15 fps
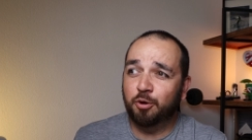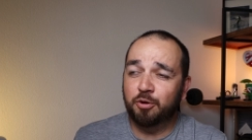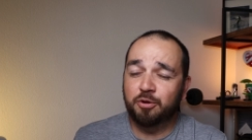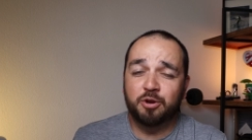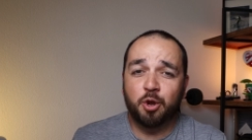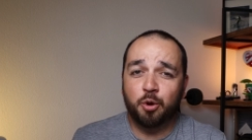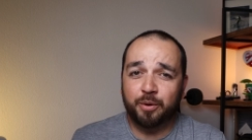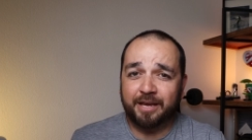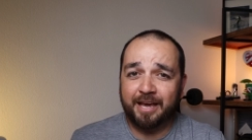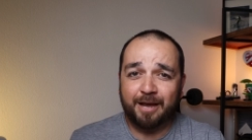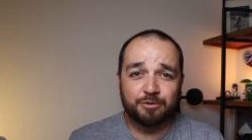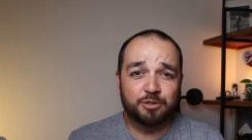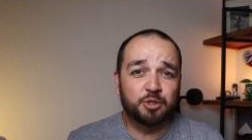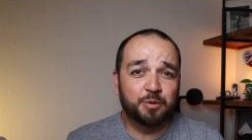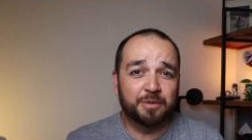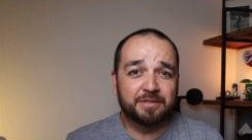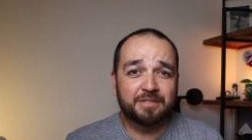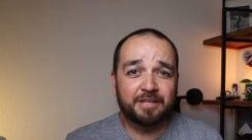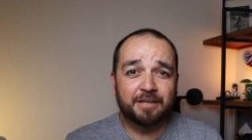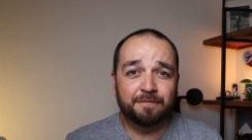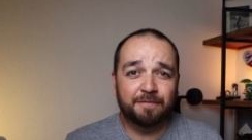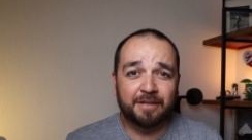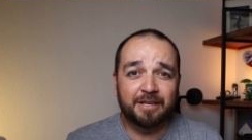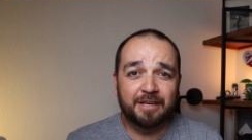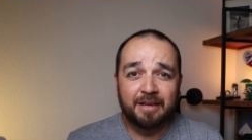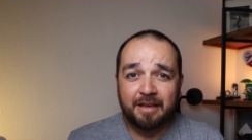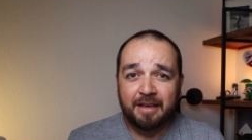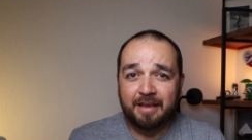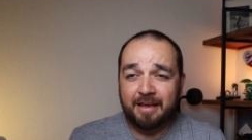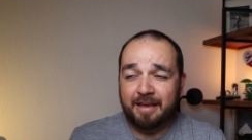not knowing how to do it safely,
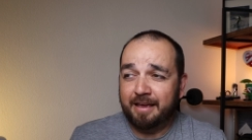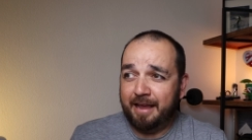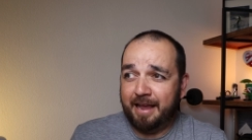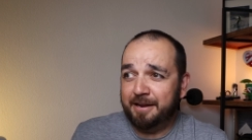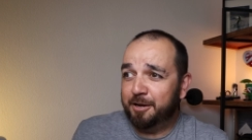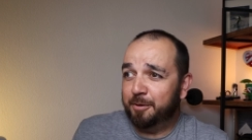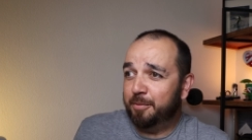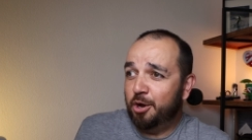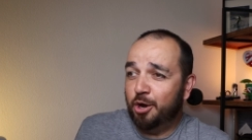end up